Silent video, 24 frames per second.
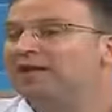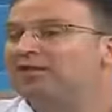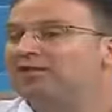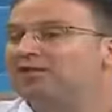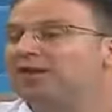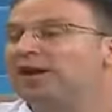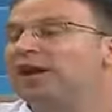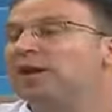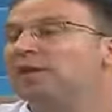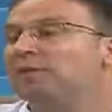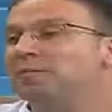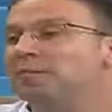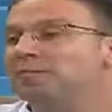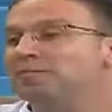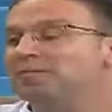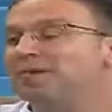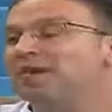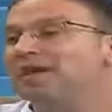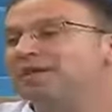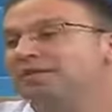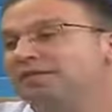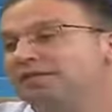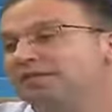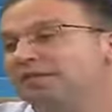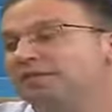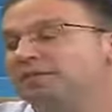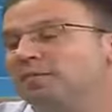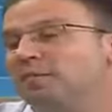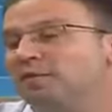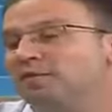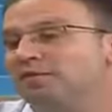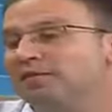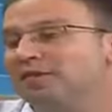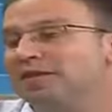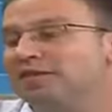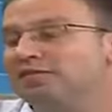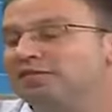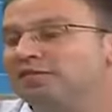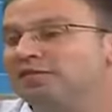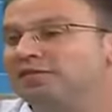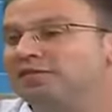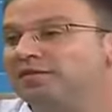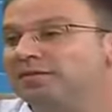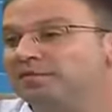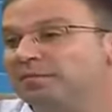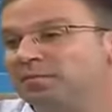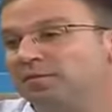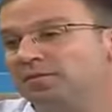to help provide the support, the
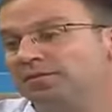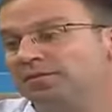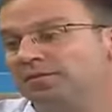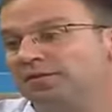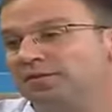necessary support